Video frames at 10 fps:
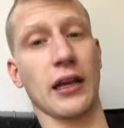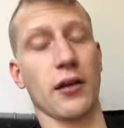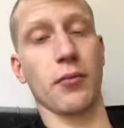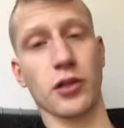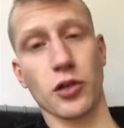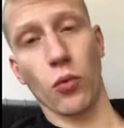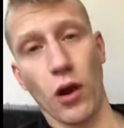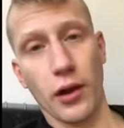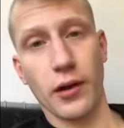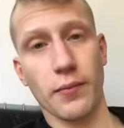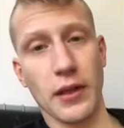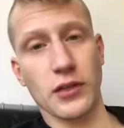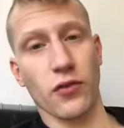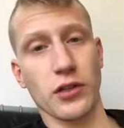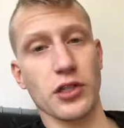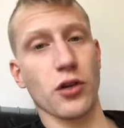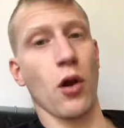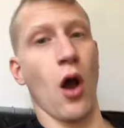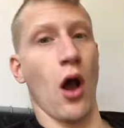in a bunch of water. That's fun too.